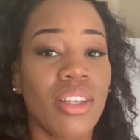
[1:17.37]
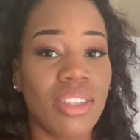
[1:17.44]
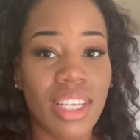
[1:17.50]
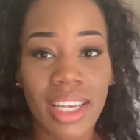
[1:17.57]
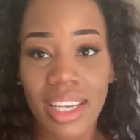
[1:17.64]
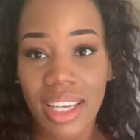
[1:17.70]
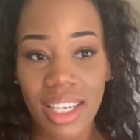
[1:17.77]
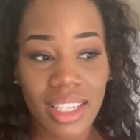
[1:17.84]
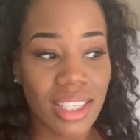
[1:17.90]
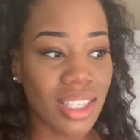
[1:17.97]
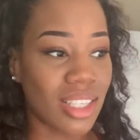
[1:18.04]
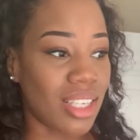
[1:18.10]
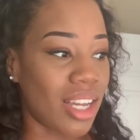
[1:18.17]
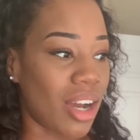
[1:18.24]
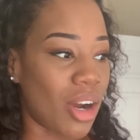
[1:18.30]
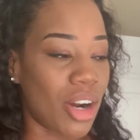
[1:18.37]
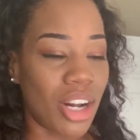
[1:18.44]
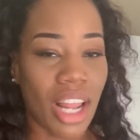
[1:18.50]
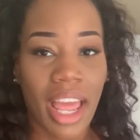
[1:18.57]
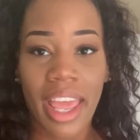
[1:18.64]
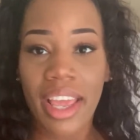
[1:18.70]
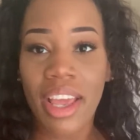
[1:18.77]
tickets are
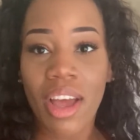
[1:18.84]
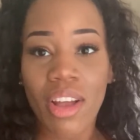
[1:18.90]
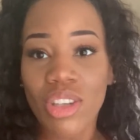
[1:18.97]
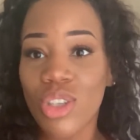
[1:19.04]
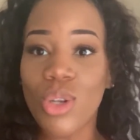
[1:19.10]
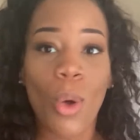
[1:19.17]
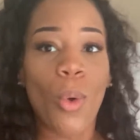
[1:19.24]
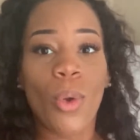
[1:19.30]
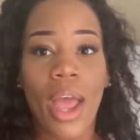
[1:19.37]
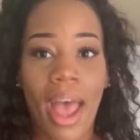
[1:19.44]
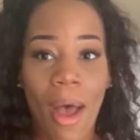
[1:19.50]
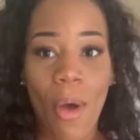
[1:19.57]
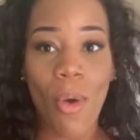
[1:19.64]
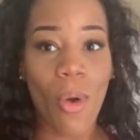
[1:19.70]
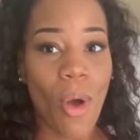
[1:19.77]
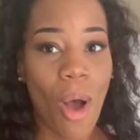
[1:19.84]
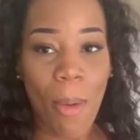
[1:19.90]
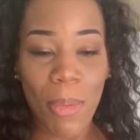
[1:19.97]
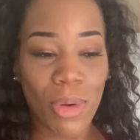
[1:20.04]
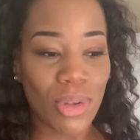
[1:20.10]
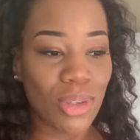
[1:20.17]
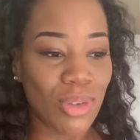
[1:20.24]
like sold out
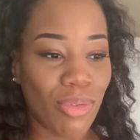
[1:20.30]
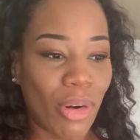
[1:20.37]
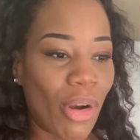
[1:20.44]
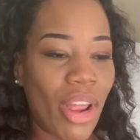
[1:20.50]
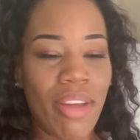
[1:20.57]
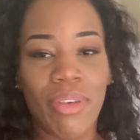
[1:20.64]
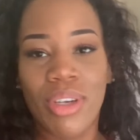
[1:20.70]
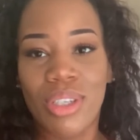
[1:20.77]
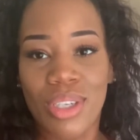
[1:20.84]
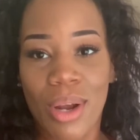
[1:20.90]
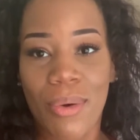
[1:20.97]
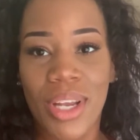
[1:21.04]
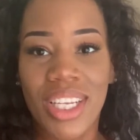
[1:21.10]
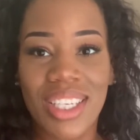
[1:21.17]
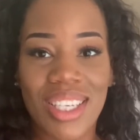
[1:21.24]
almost for every showing.